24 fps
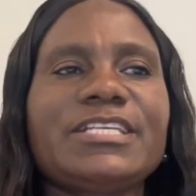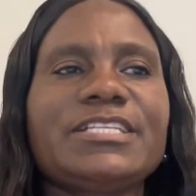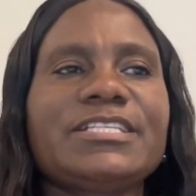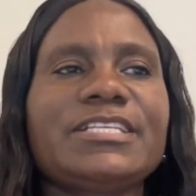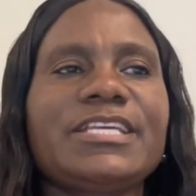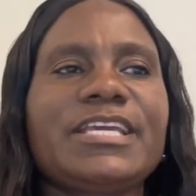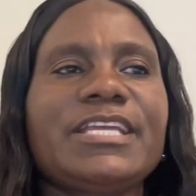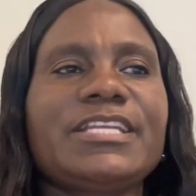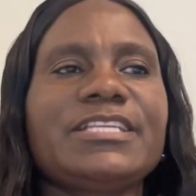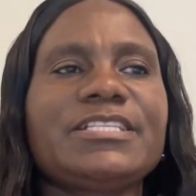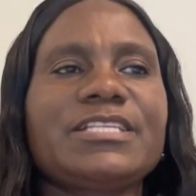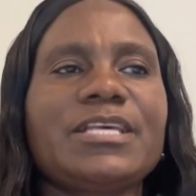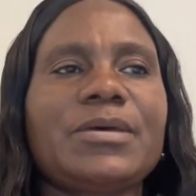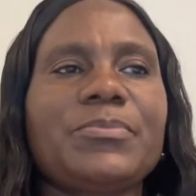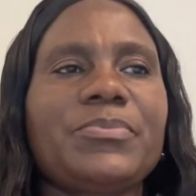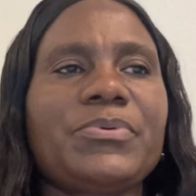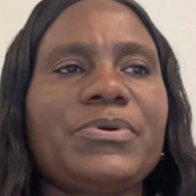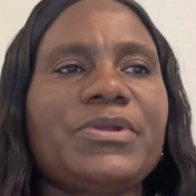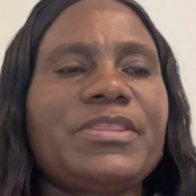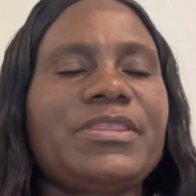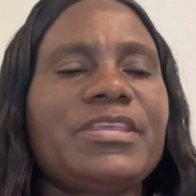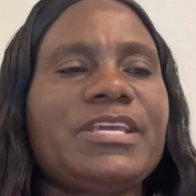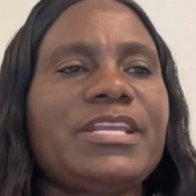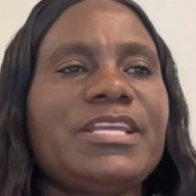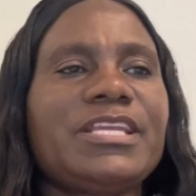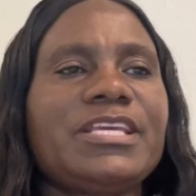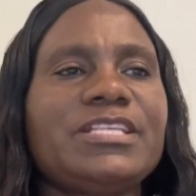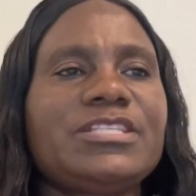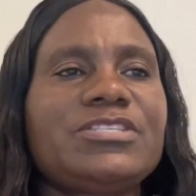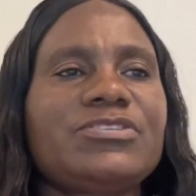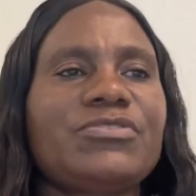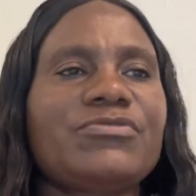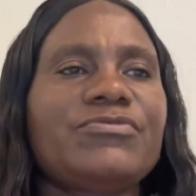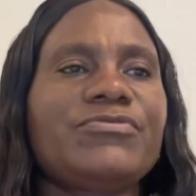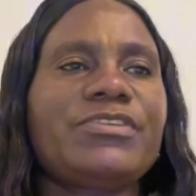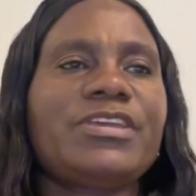can support the
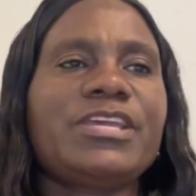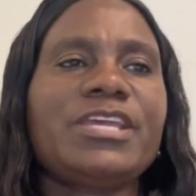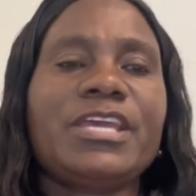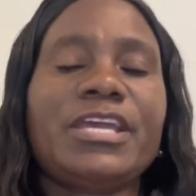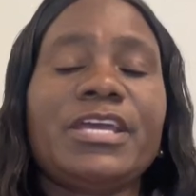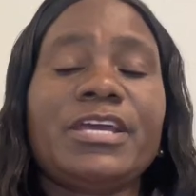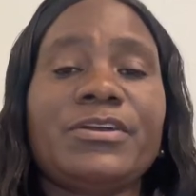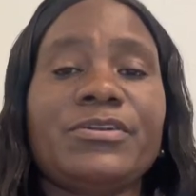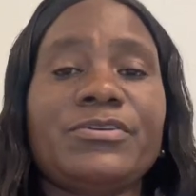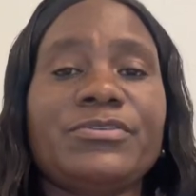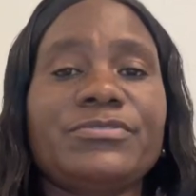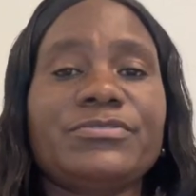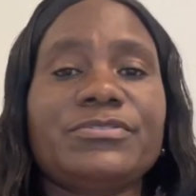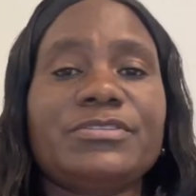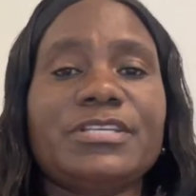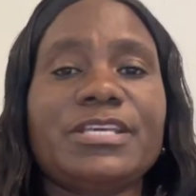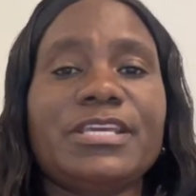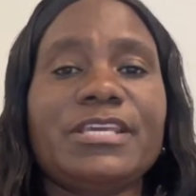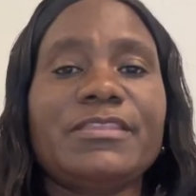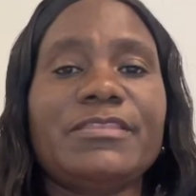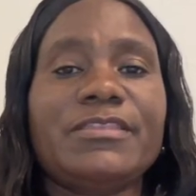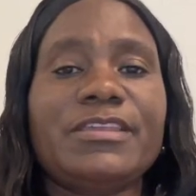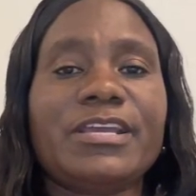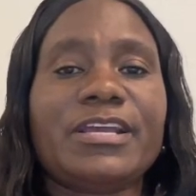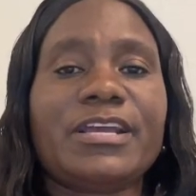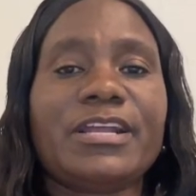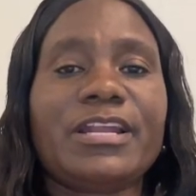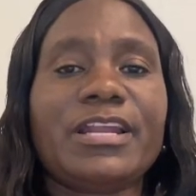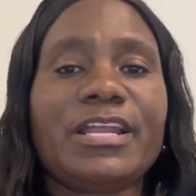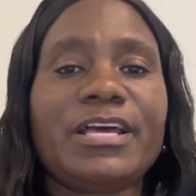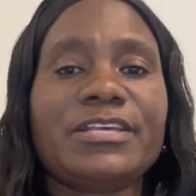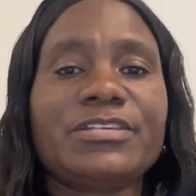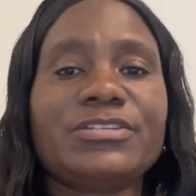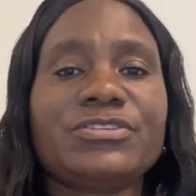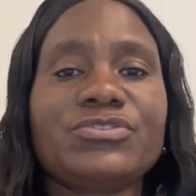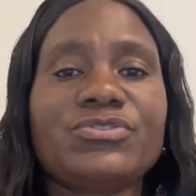needs of ELs in the
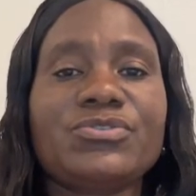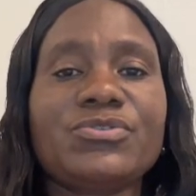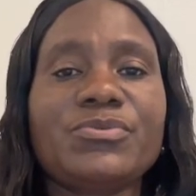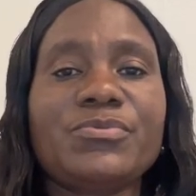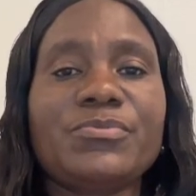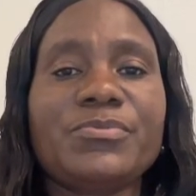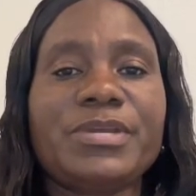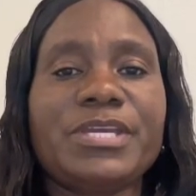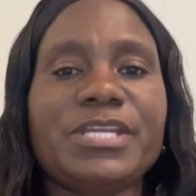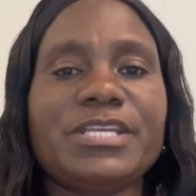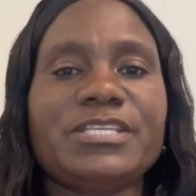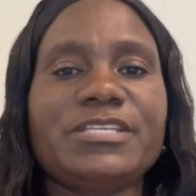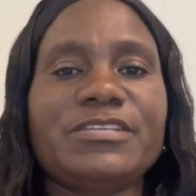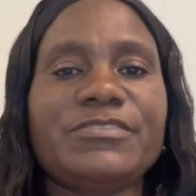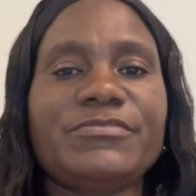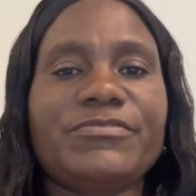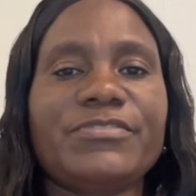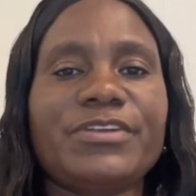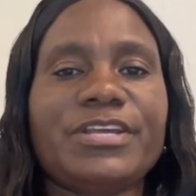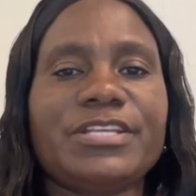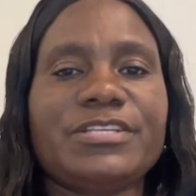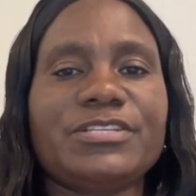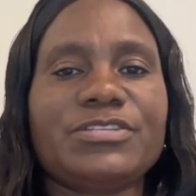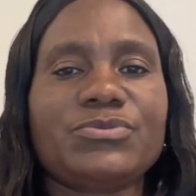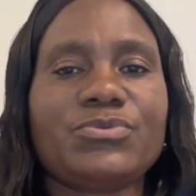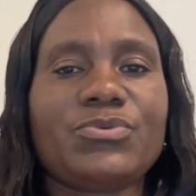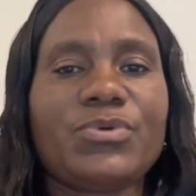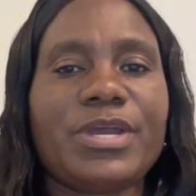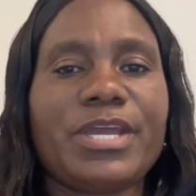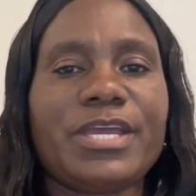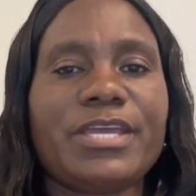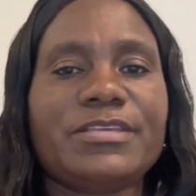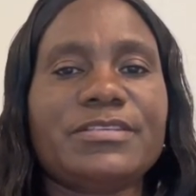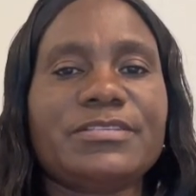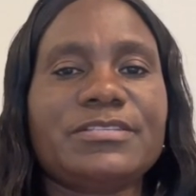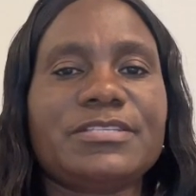classroom in different
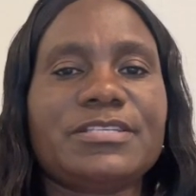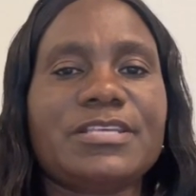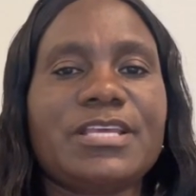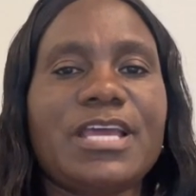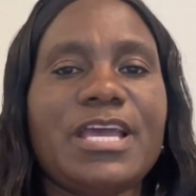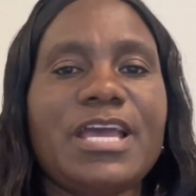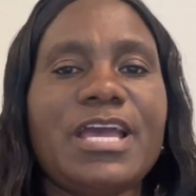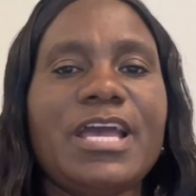ways.